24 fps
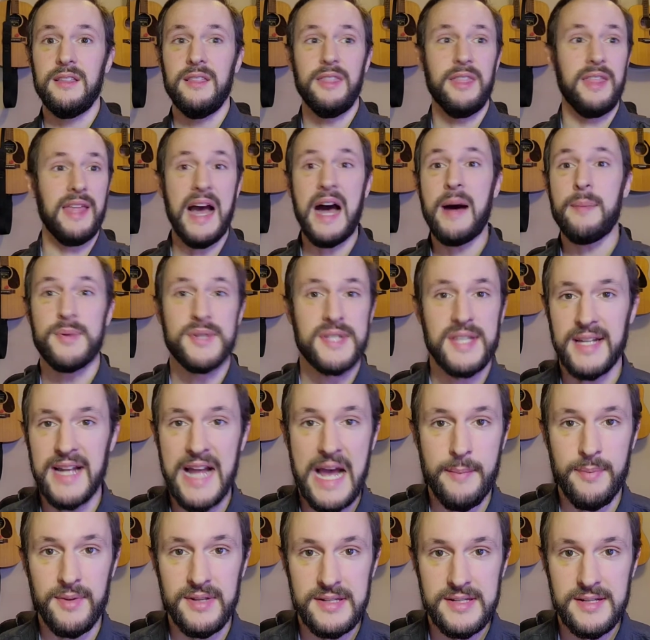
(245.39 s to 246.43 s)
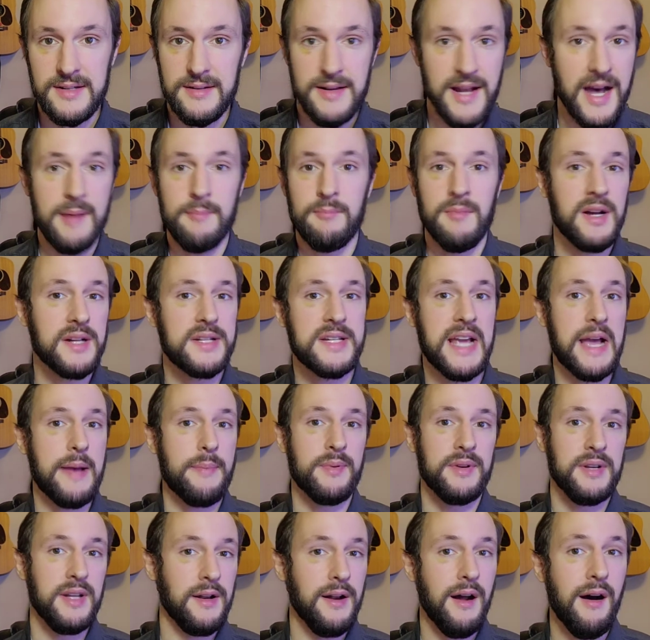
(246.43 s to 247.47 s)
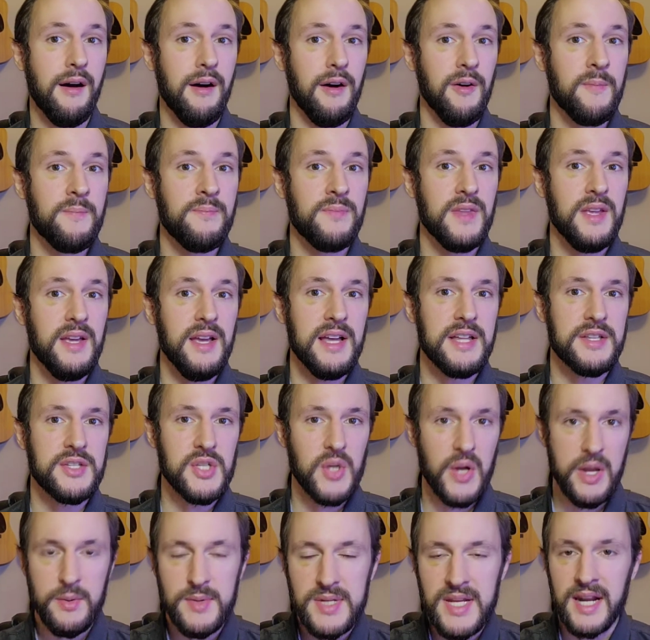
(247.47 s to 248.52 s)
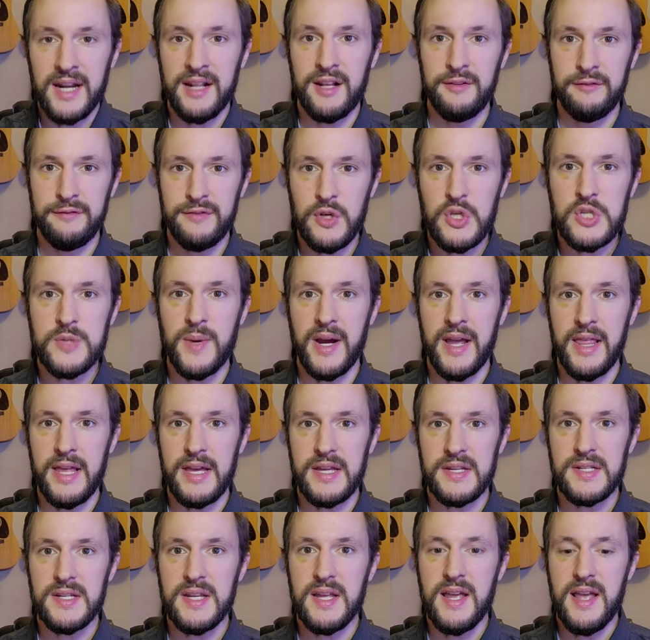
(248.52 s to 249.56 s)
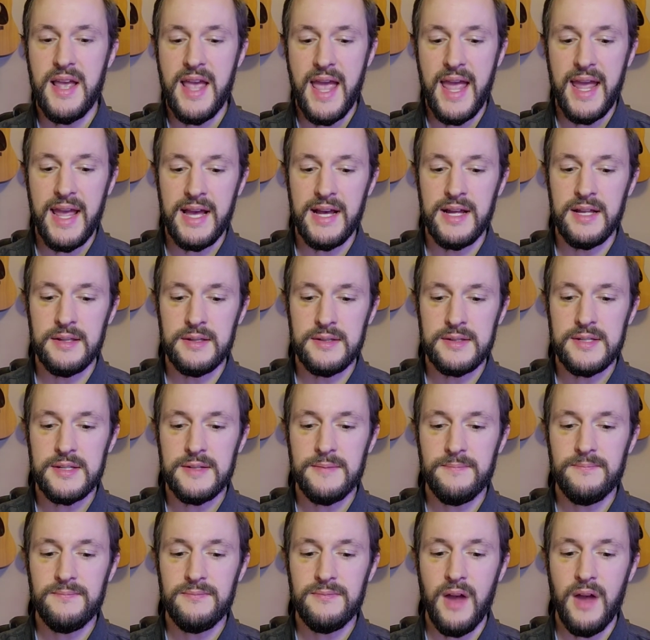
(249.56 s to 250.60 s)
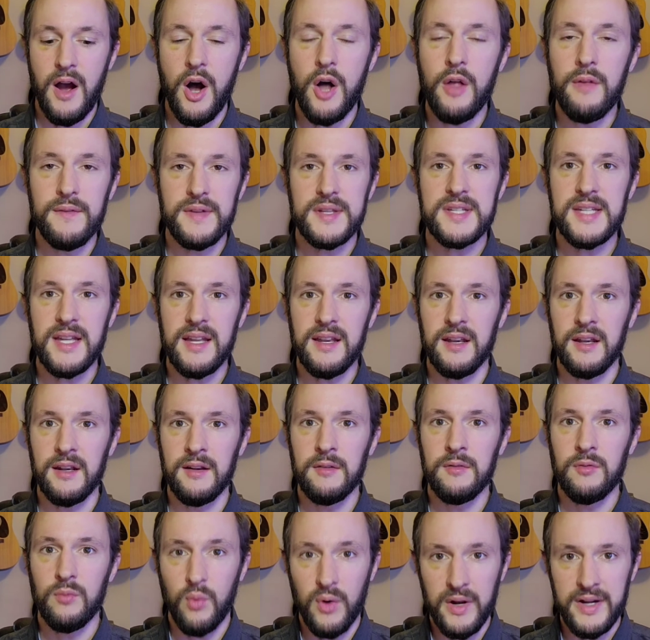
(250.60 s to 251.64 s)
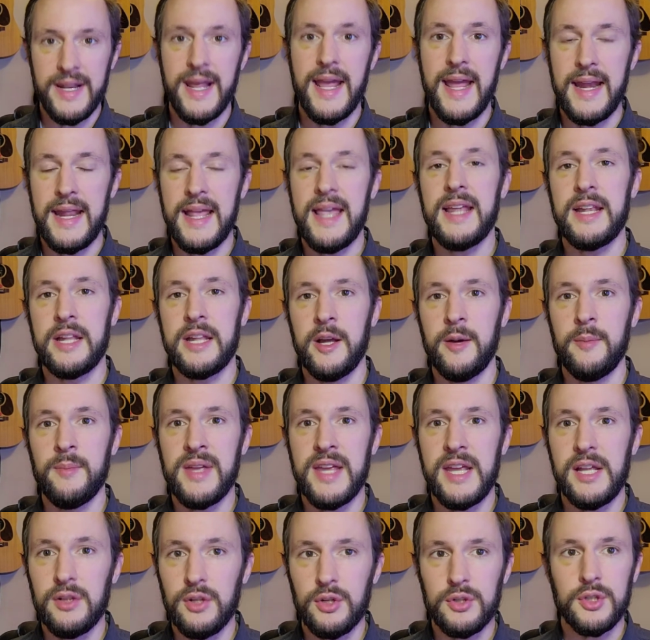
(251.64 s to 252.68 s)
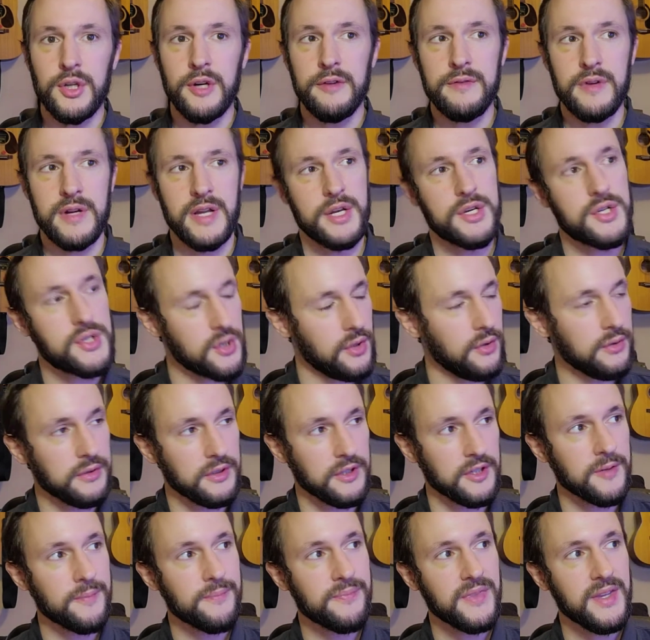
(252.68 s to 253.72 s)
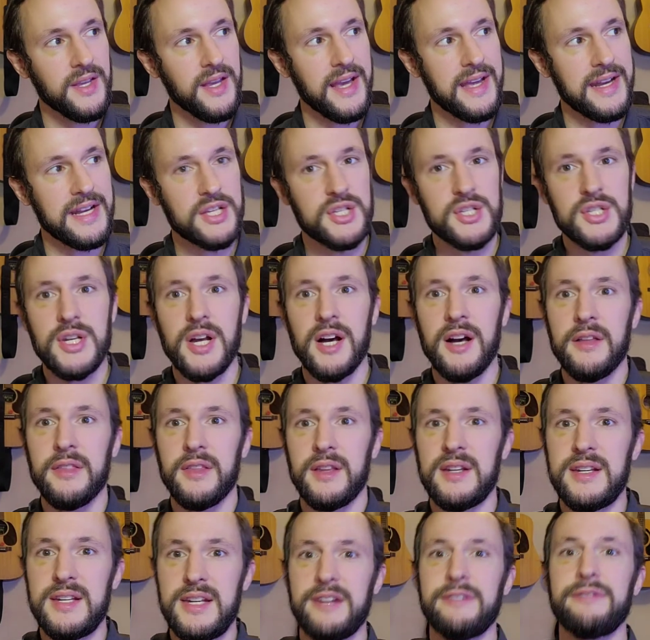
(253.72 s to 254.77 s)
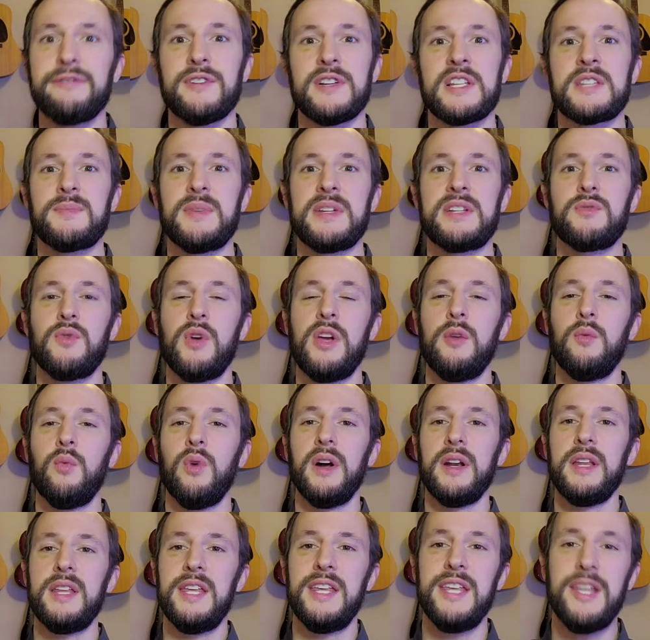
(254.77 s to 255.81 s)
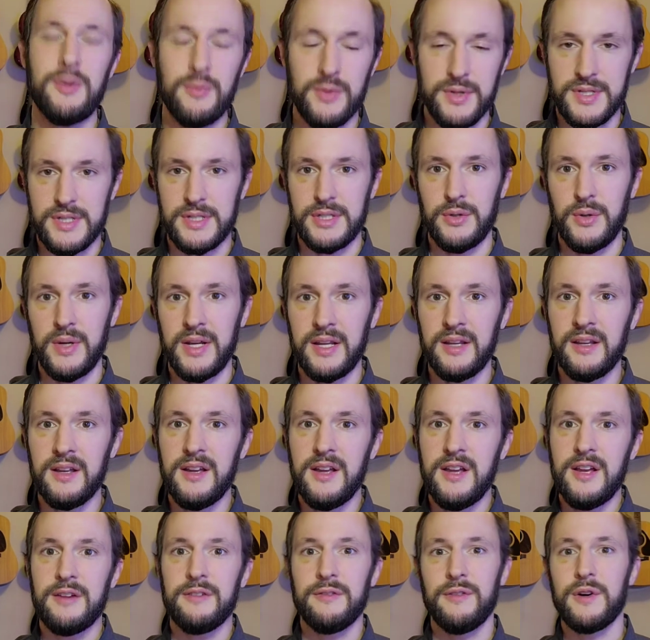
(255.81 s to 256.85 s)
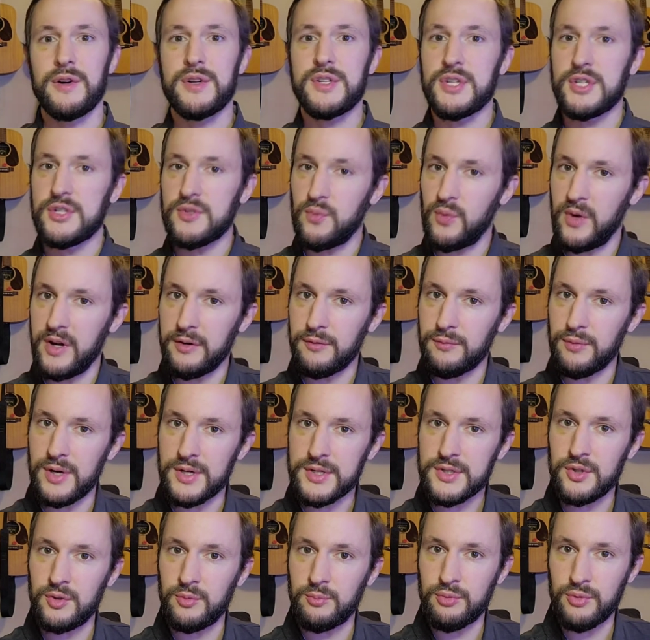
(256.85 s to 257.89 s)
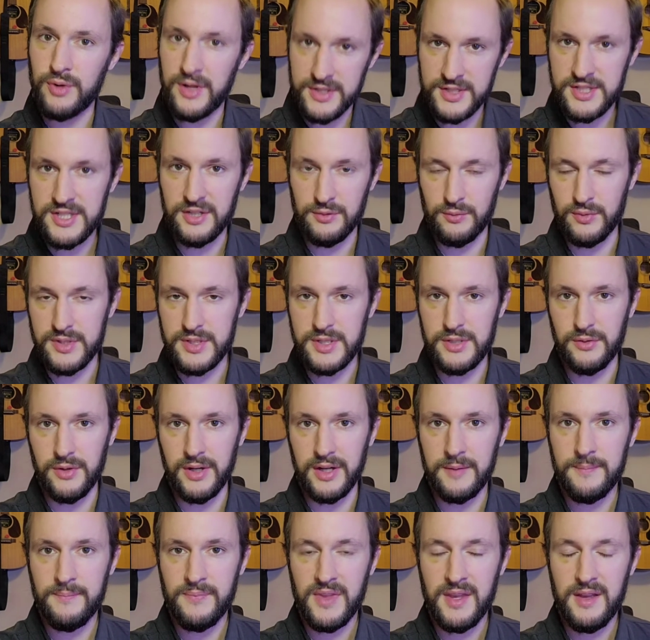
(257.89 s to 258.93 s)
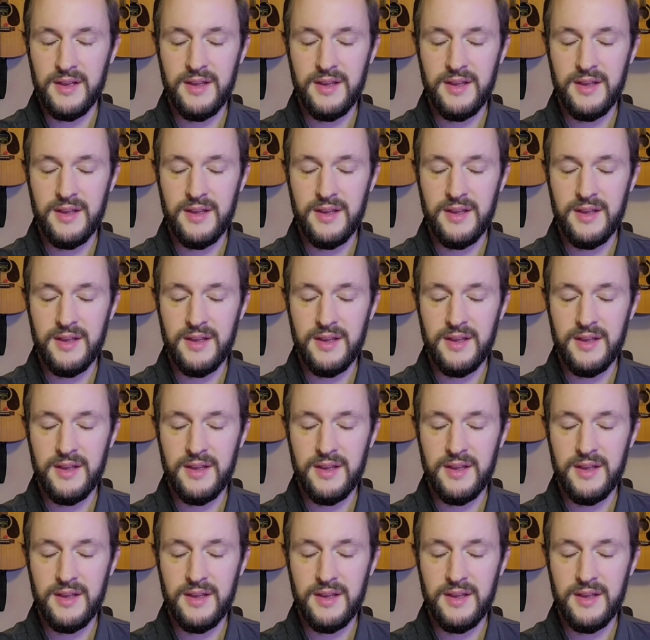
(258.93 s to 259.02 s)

the opposite happened. Not much happened at all. And so he was kind of confused by this. And all of a sudden, one day it hit him. He looked over his shoulder and he saw the difference between what he was doing versus what Russell Brunson was doing.